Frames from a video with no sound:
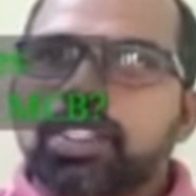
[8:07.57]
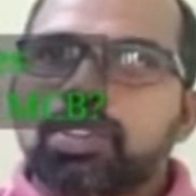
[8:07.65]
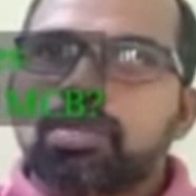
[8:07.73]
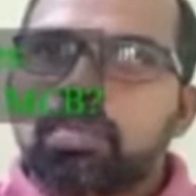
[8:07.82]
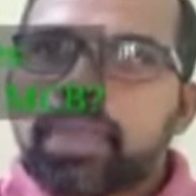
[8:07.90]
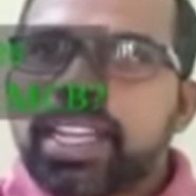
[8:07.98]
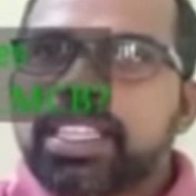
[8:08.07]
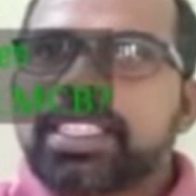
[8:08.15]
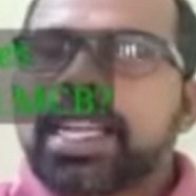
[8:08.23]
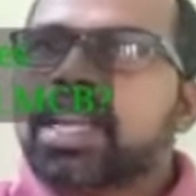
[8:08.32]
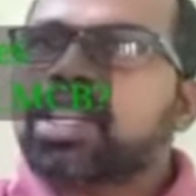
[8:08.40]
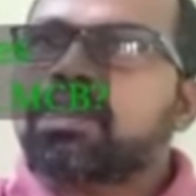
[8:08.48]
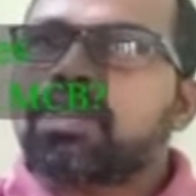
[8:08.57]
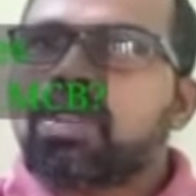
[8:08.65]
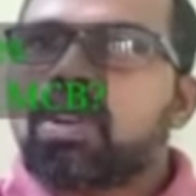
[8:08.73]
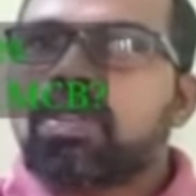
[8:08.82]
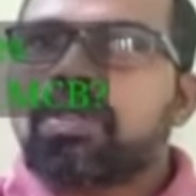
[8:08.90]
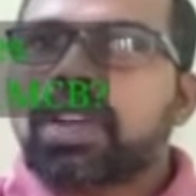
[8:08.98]
to melt and the
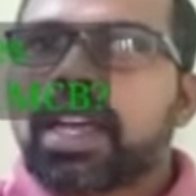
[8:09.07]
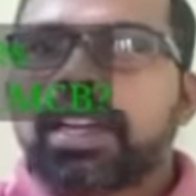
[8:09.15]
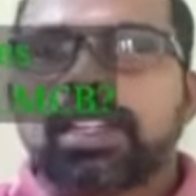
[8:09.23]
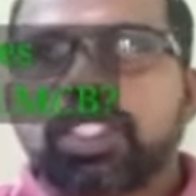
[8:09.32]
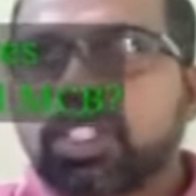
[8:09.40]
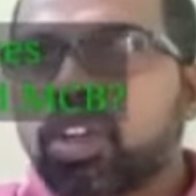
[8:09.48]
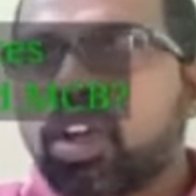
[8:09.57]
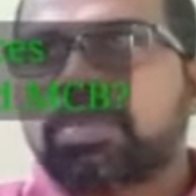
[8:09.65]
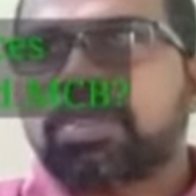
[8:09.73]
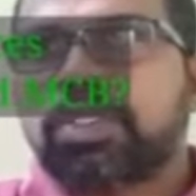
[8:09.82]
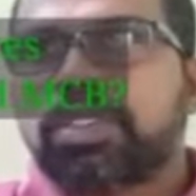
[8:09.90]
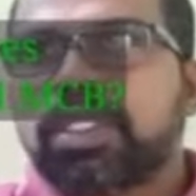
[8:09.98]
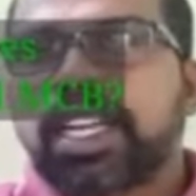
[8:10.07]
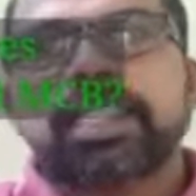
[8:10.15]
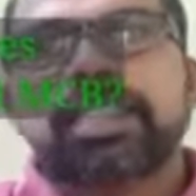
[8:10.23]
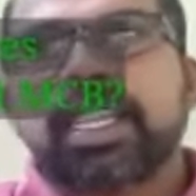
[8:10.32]
flow of current stops. That is the